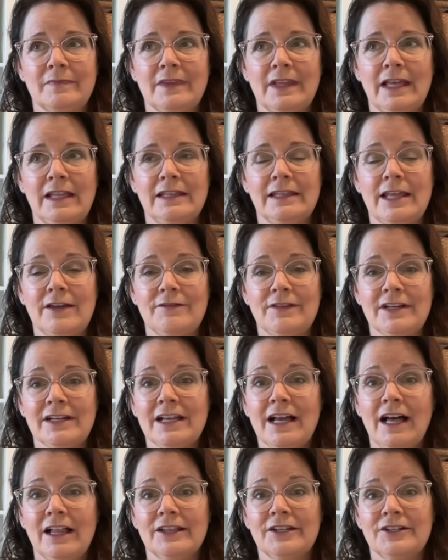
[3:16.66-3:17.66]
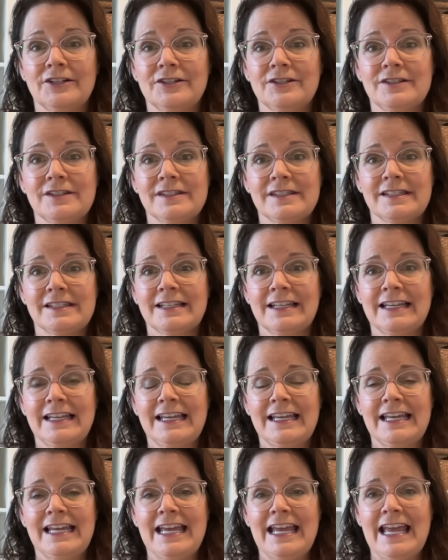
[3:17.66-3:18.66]
11 colors,
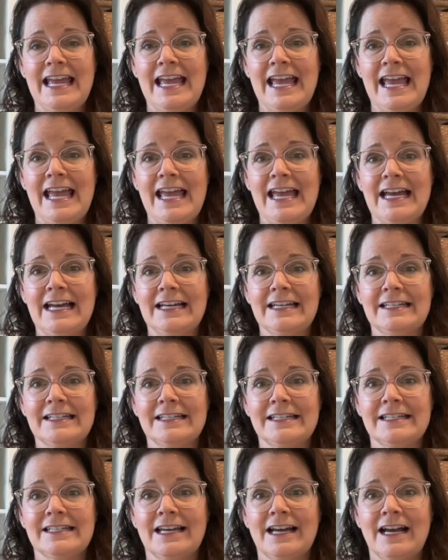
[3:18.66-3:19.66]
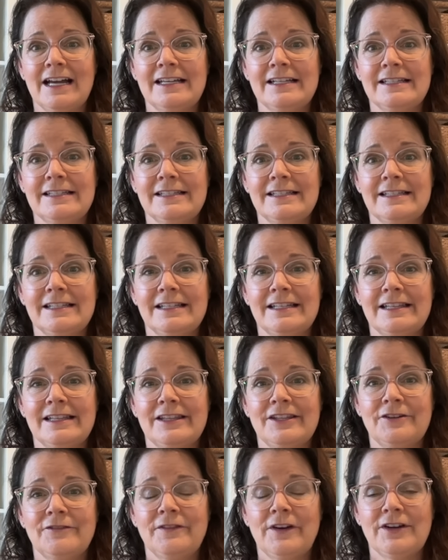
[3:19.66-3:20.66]
and
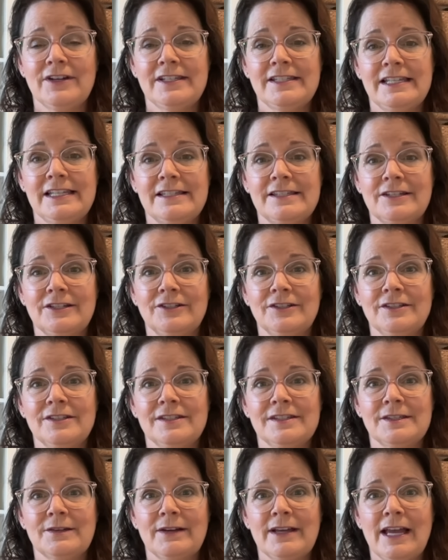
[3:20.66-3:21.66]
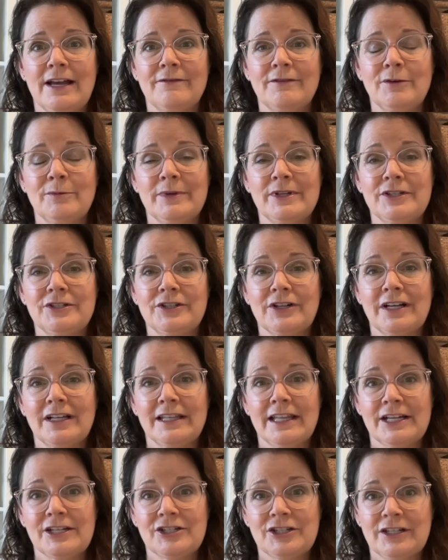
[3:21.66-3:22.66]
they're very seasonal. So I have a winter
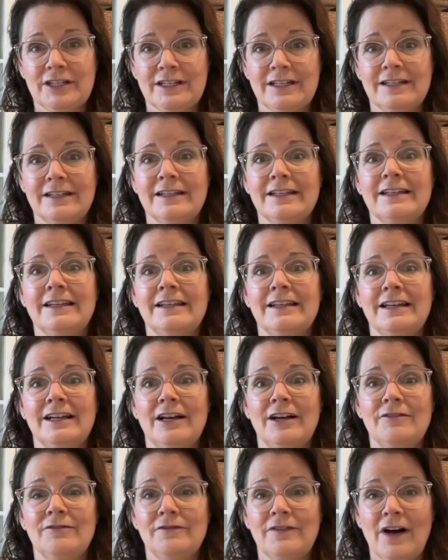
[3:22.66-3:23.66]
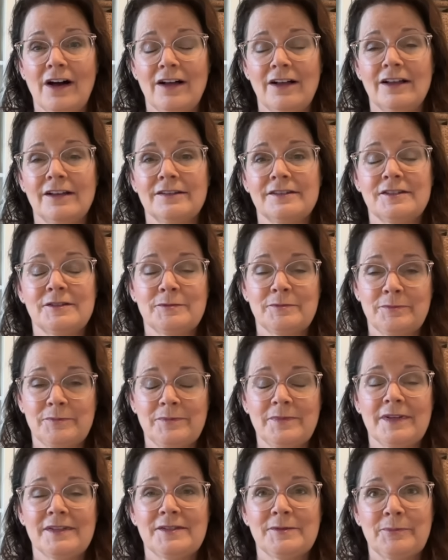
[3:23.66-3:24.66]
collection, a fall, a
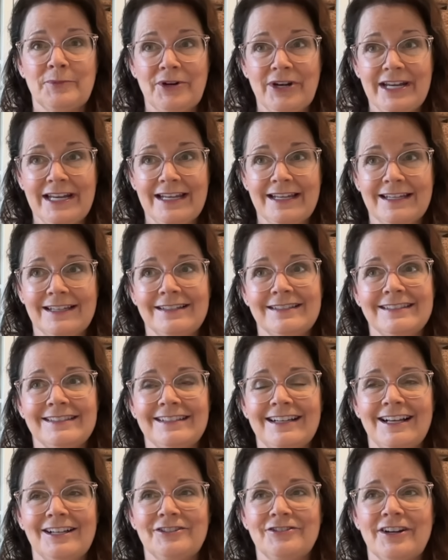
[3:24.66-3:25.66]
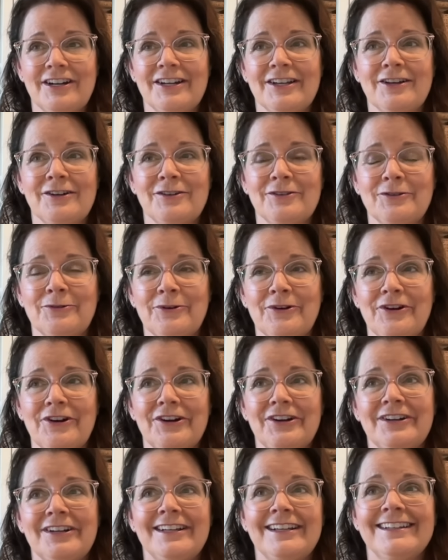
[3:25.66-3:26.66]
spring. I'll try to go in
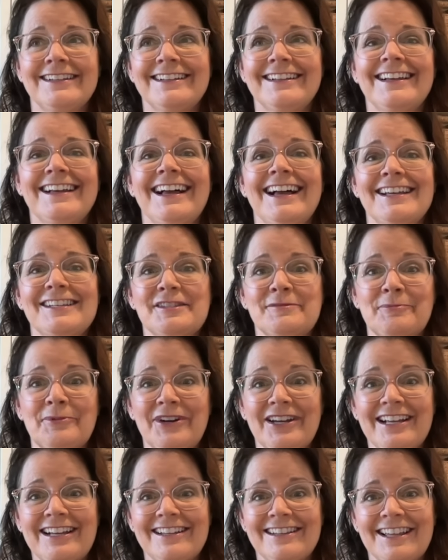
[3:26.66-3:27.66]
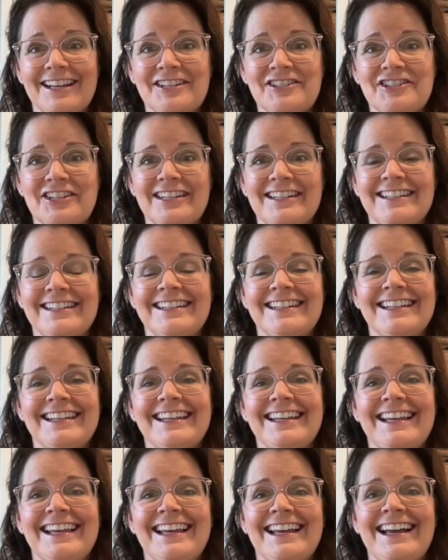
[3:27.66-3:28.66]
order. A spring collection,
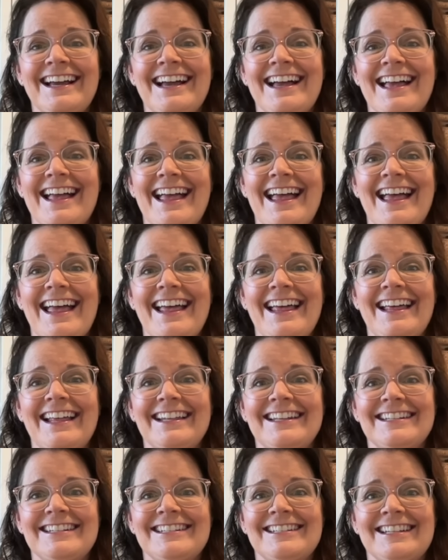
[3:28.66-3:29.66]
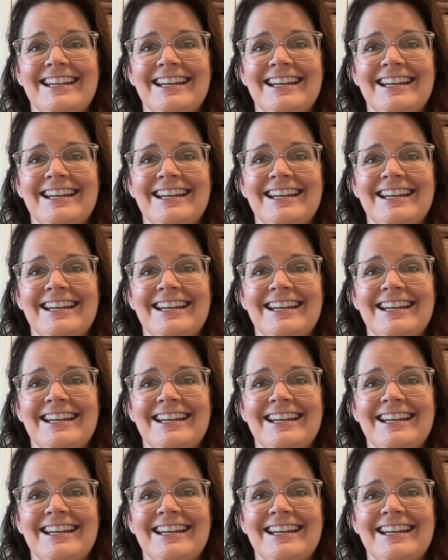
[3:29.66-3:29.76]
and